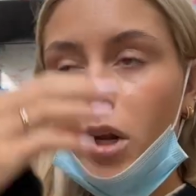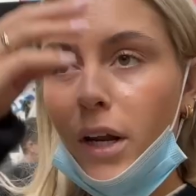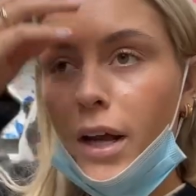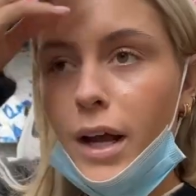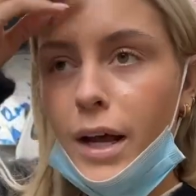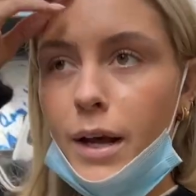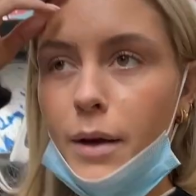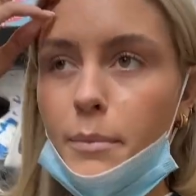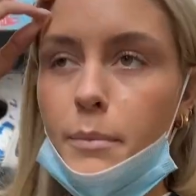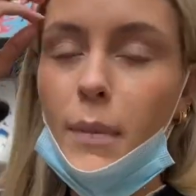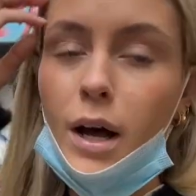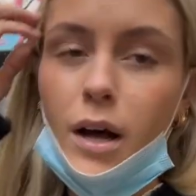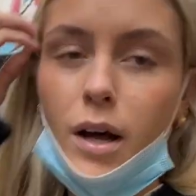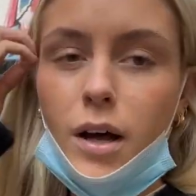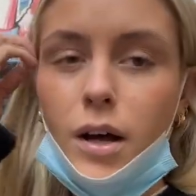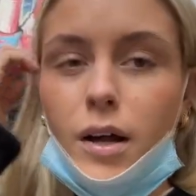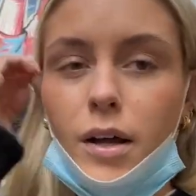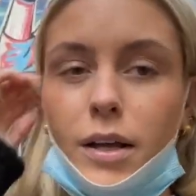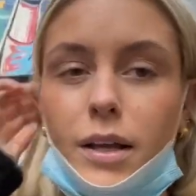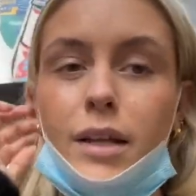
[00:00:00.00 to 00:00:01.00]
it at
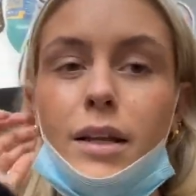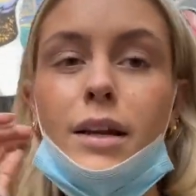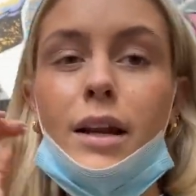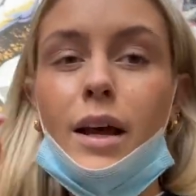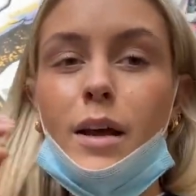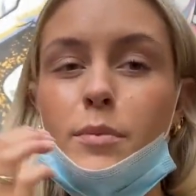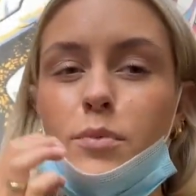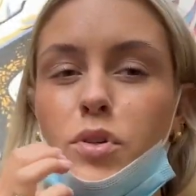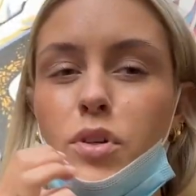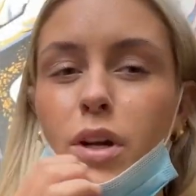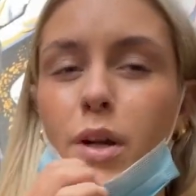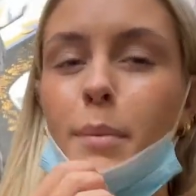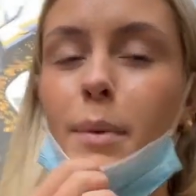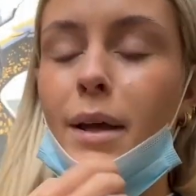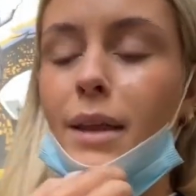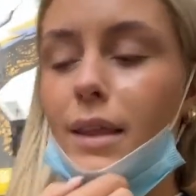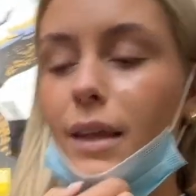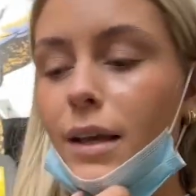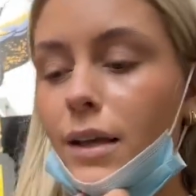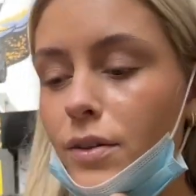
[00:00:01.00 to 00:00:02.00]
Maha in Amsterdam.
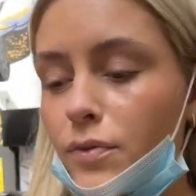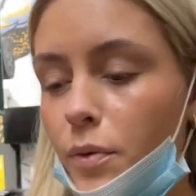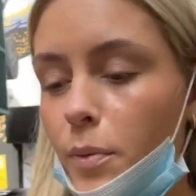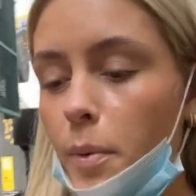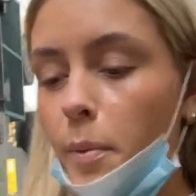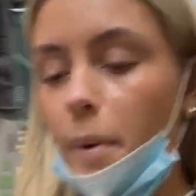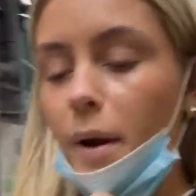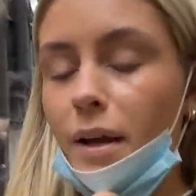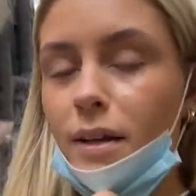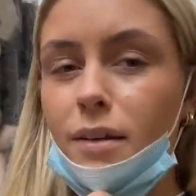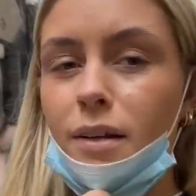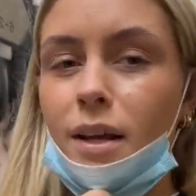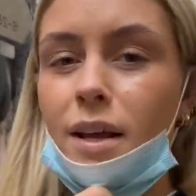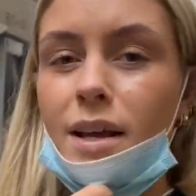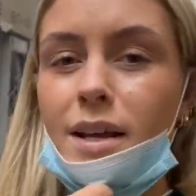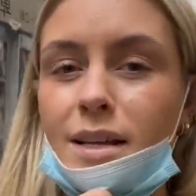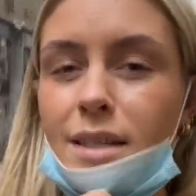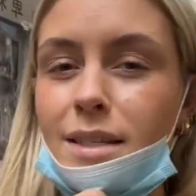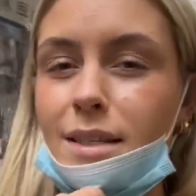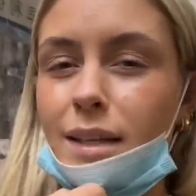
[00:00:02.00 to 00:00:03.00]
I think it's from the brand
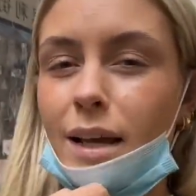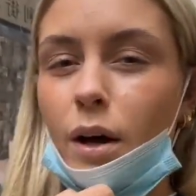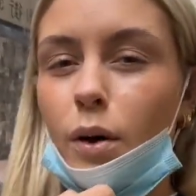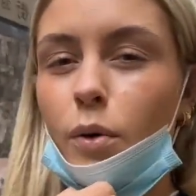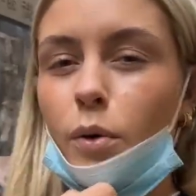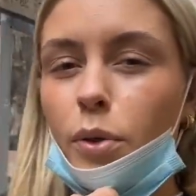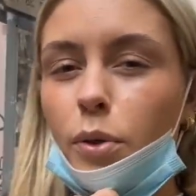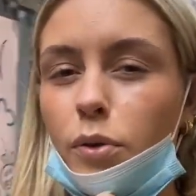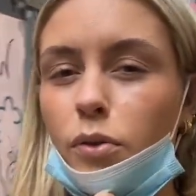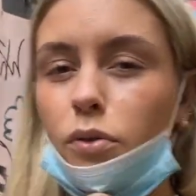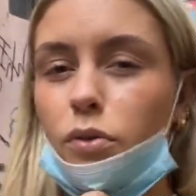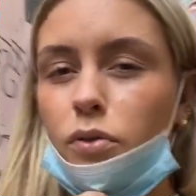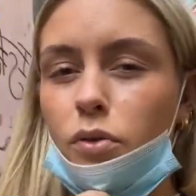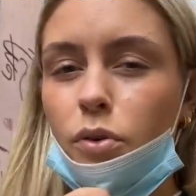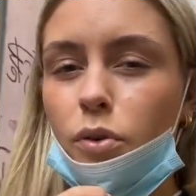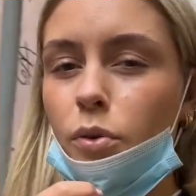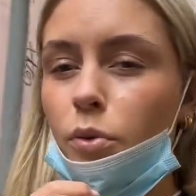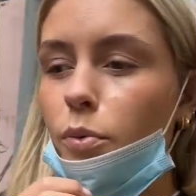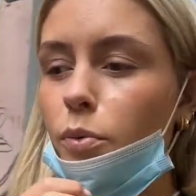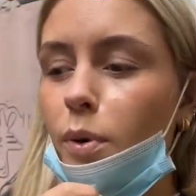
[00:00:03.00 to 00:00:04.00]
South
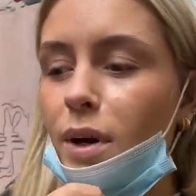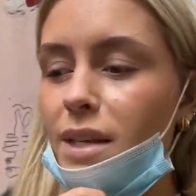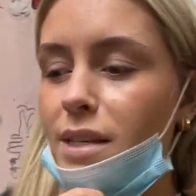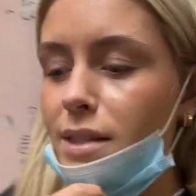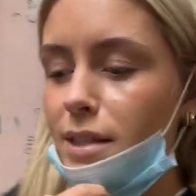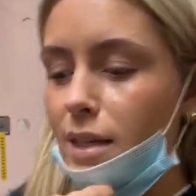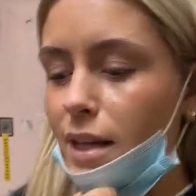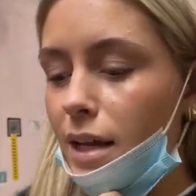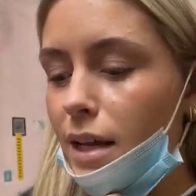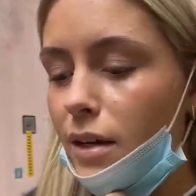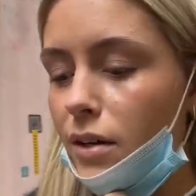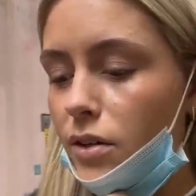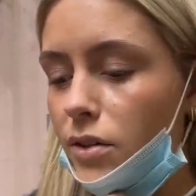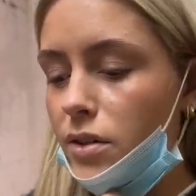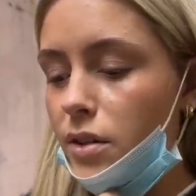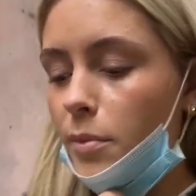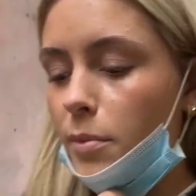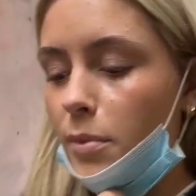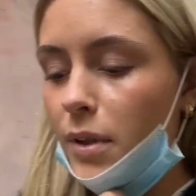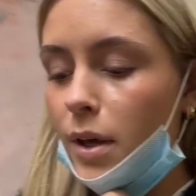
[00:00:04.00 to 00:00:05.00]
to West 8 or
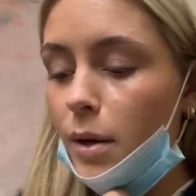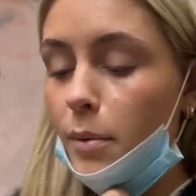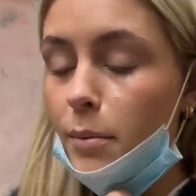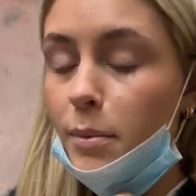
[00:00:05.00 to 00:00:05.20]
something,